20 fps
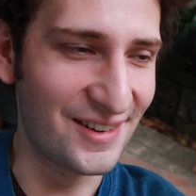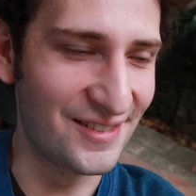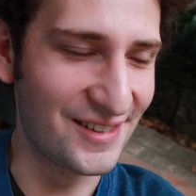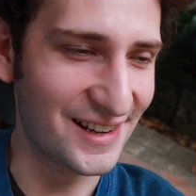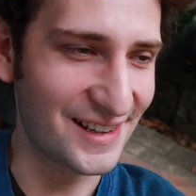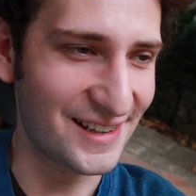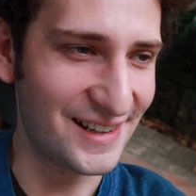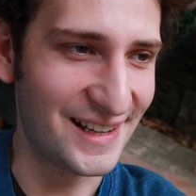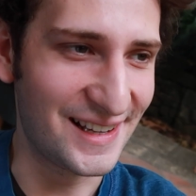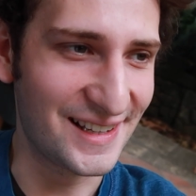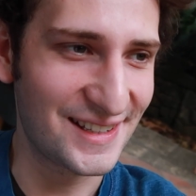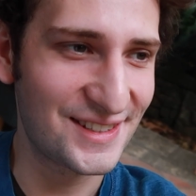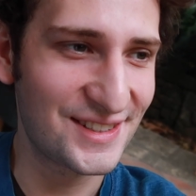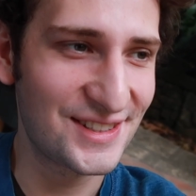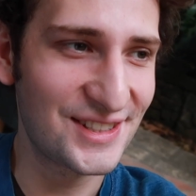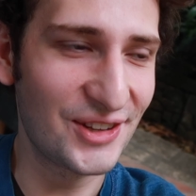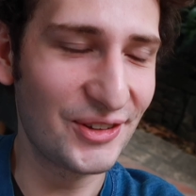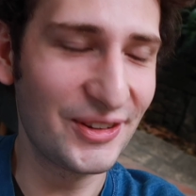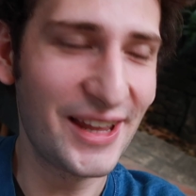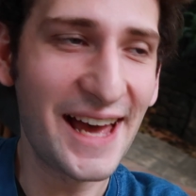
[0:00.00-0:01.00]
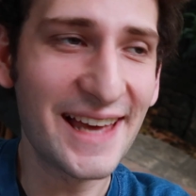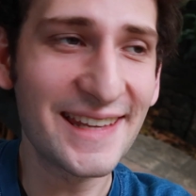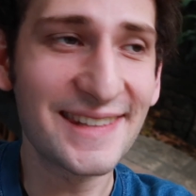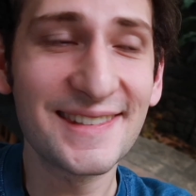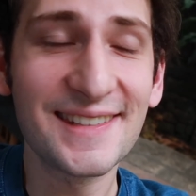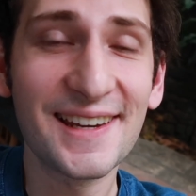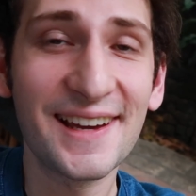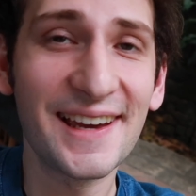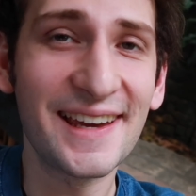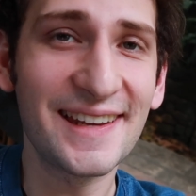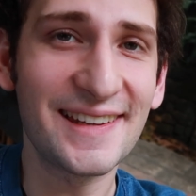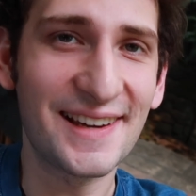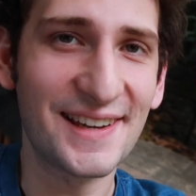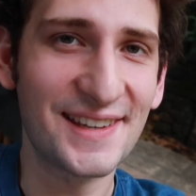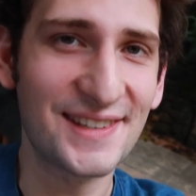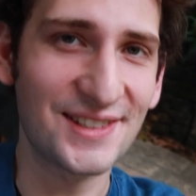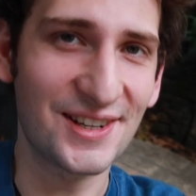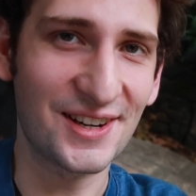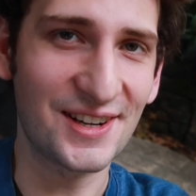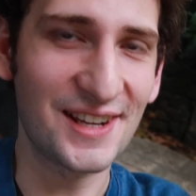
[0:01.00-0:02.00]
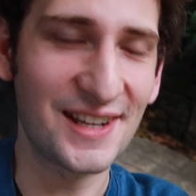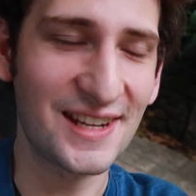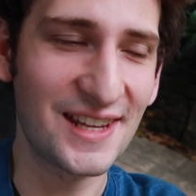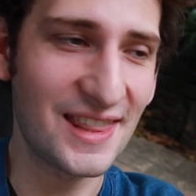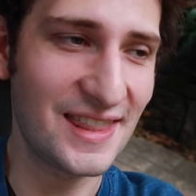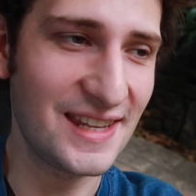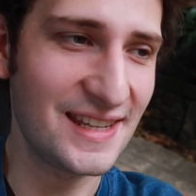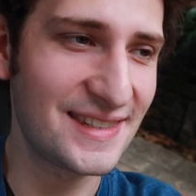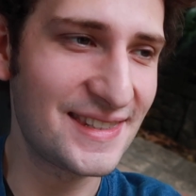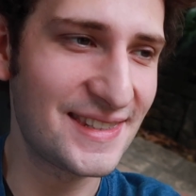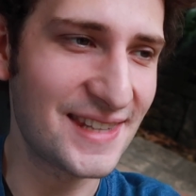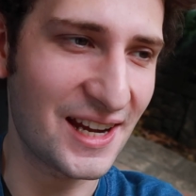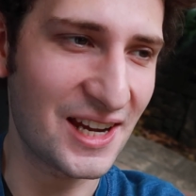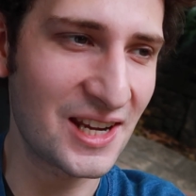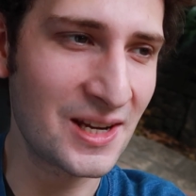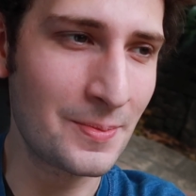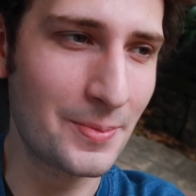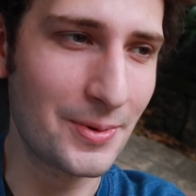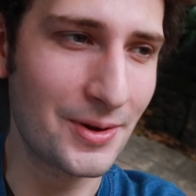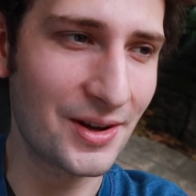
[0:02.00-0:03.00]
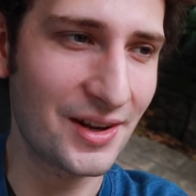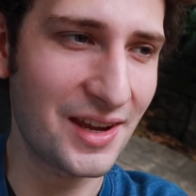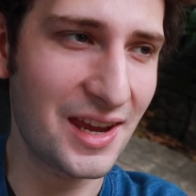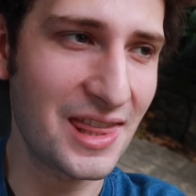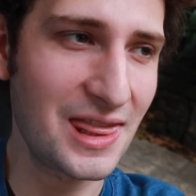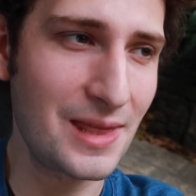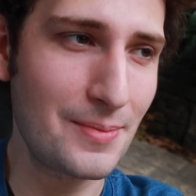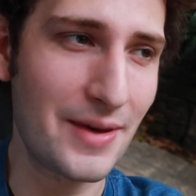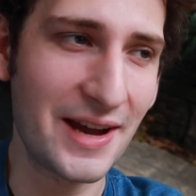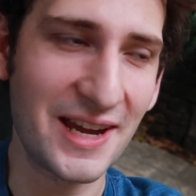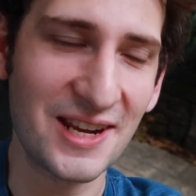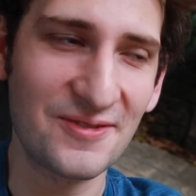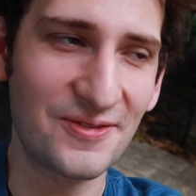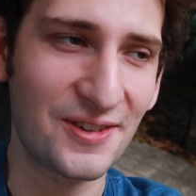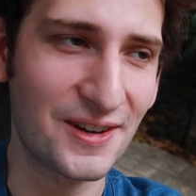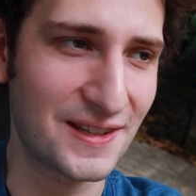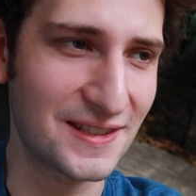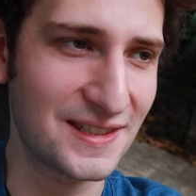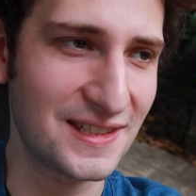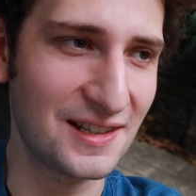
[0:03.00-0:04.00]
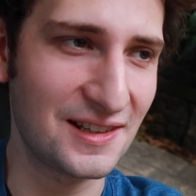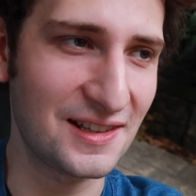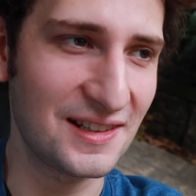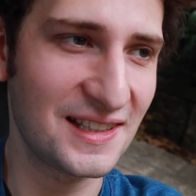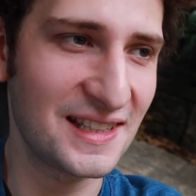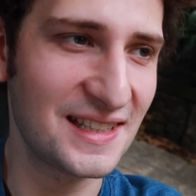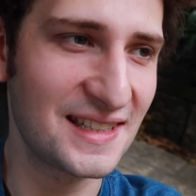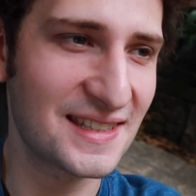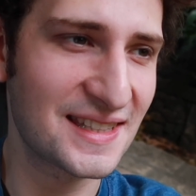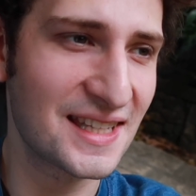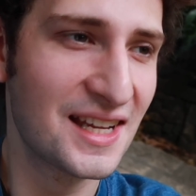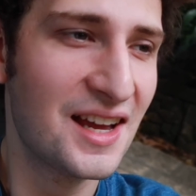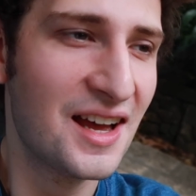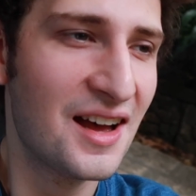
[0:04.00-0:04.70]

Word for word: Oh my gosh. So last night I started the second book in the Mindfuck series.